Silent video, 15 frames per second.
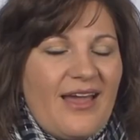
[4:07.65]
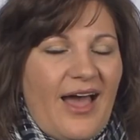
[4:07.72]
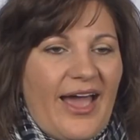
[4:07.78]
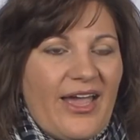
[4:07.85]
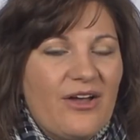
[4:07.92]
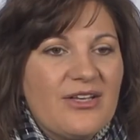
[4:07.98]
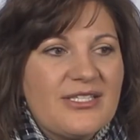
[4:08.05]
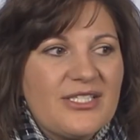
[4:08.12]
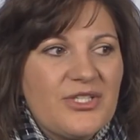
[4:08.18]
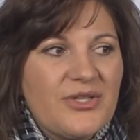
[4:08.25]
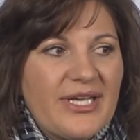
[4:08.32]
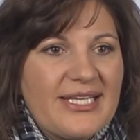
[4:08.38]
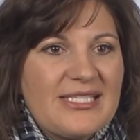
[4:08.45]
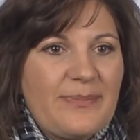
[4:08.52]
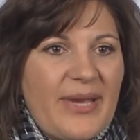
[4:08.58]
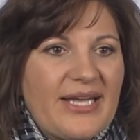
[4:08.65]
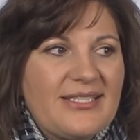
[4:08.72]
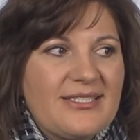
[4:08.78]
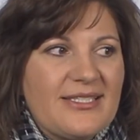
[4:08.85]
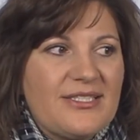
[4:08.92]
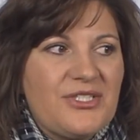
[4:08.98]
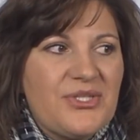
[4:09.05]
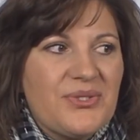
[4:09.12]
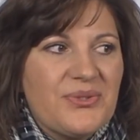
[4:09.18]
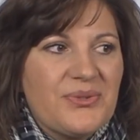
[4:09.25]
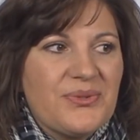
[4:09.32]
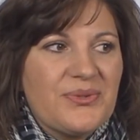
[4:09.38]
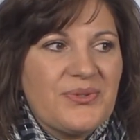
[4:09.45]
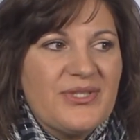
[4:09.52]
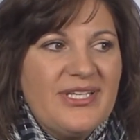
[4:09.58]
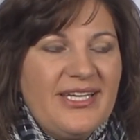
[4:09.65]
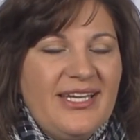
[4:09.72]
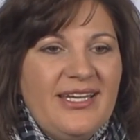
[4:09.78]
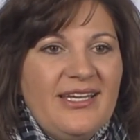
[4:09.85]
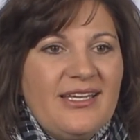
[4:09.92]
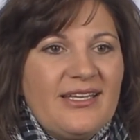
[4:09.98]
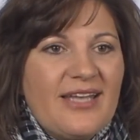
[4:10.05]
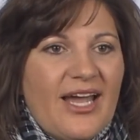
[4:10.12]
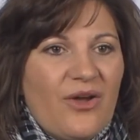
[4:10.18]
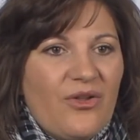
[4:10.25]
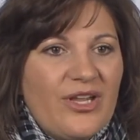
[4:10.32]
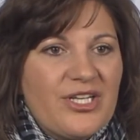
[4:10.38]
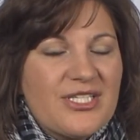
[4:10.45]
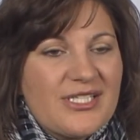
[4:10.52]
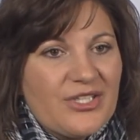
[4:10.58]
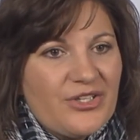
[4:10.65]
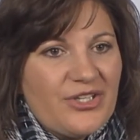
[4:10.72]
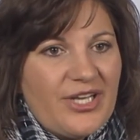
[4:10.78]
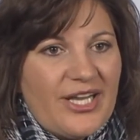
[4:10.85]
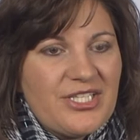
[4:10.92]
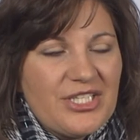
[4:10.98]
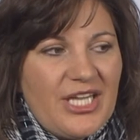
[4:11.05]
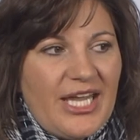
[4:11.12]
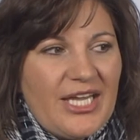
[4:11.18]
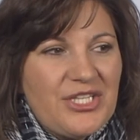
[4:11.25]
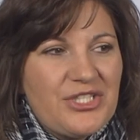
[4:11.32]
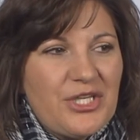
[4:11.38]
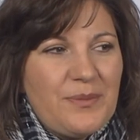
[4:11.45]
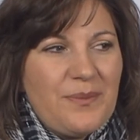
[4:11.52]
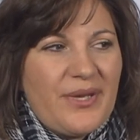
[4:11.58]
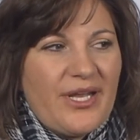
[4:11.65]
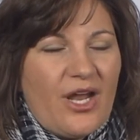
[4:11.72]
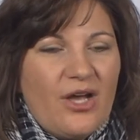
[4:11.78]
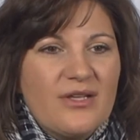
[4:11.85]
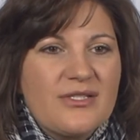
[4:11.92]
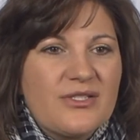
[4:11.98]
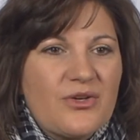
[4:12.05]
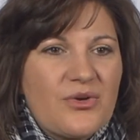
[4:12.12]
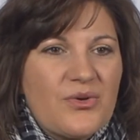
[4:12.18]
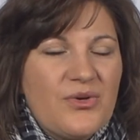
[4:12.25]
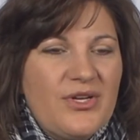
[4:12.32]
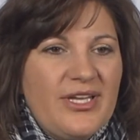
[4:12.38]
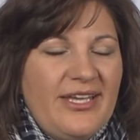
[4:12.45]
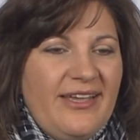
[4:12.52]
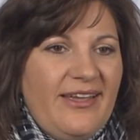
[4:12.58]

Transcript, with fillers: I also expected to not only just learn an education but also